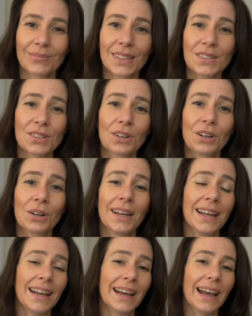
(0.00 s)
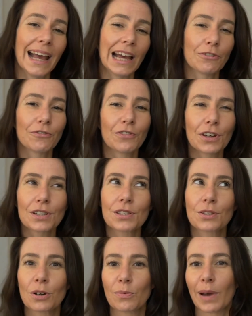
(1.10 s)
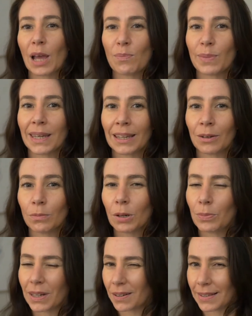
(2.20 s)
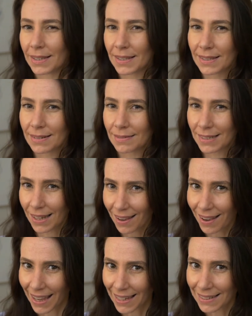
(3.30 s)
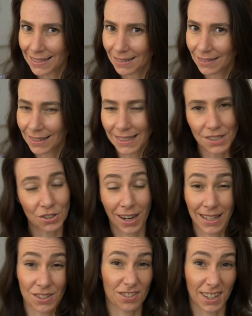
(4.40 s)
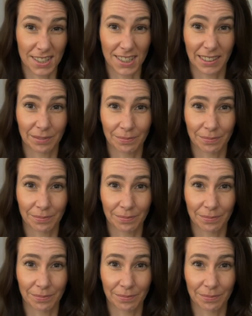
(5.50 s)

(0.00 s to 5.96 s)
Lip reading: So our first thought might be, well, because it's tight, let's try and stretch it.